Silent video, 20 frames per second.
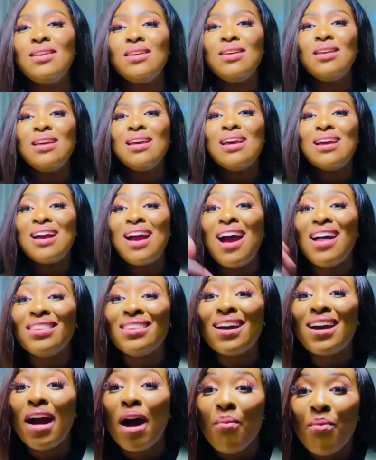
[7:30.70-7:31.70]

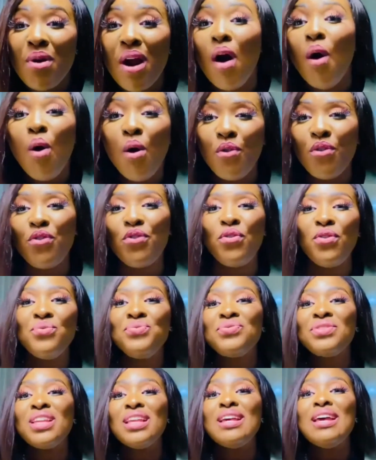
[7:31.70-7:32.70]
Please
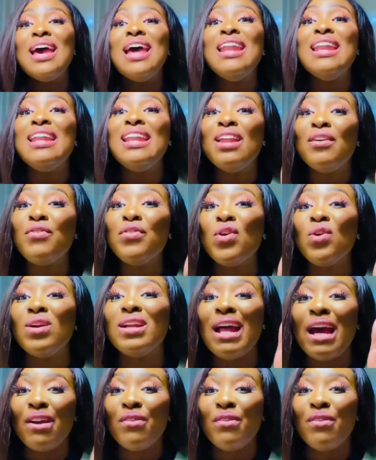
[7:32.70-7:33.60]
cut the camera off